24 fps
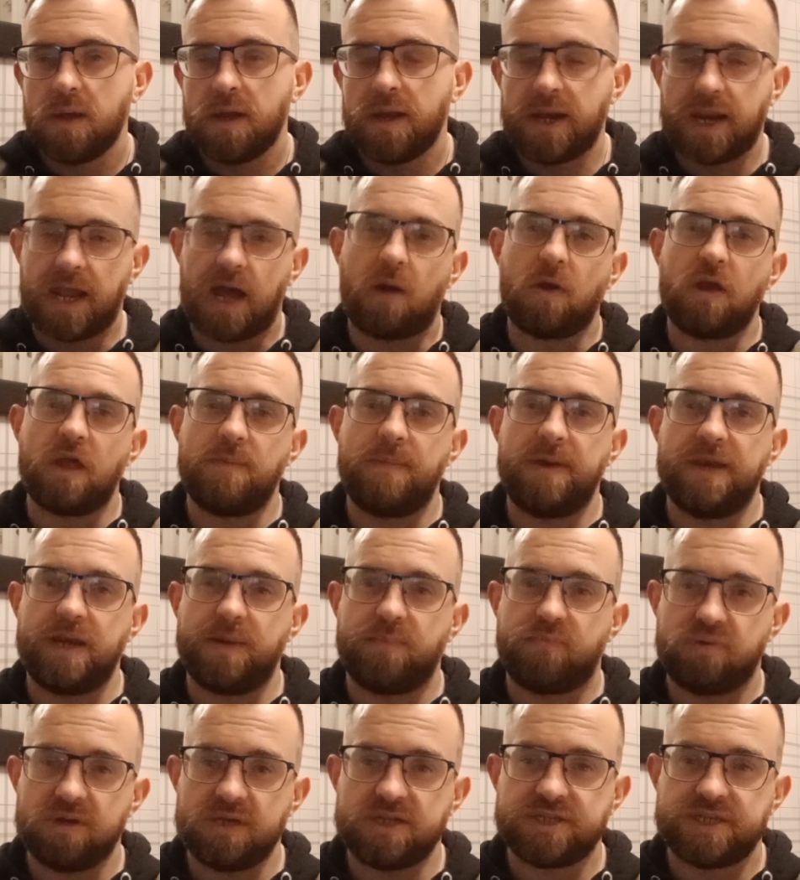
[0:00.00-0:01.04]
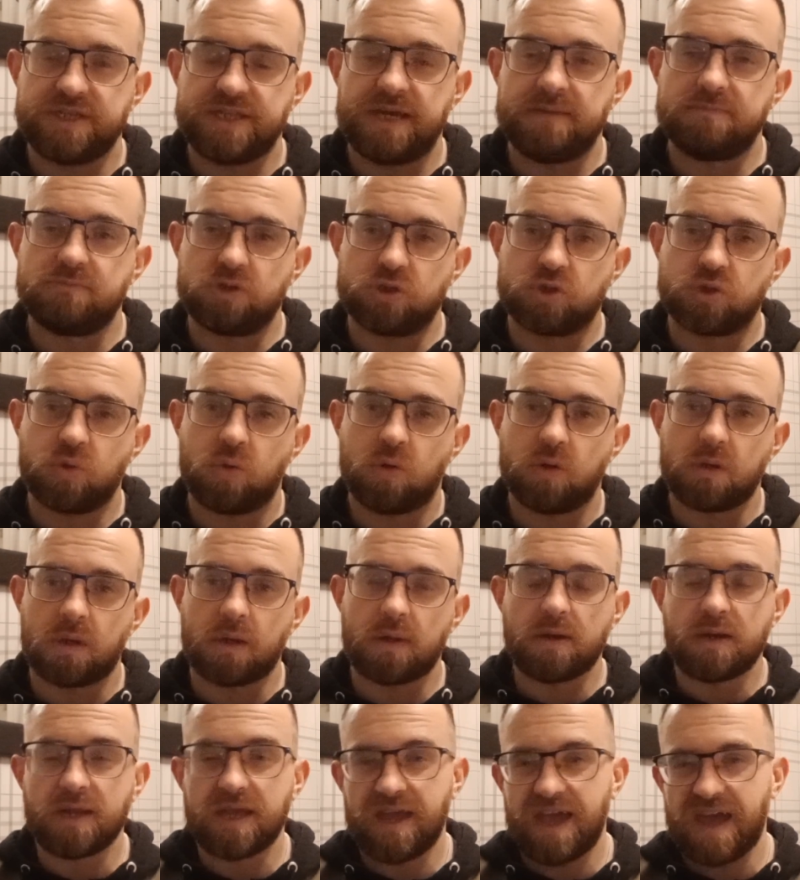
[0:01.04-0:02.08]
And how are you meant to preach to them to show
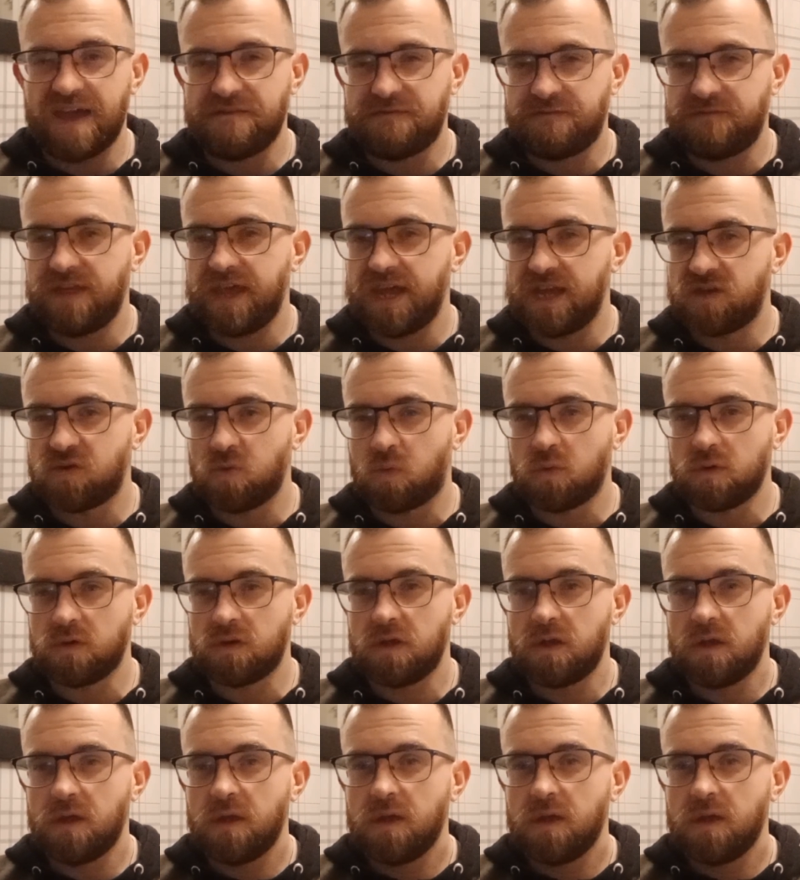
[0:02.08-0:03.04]
loyalty if they don't?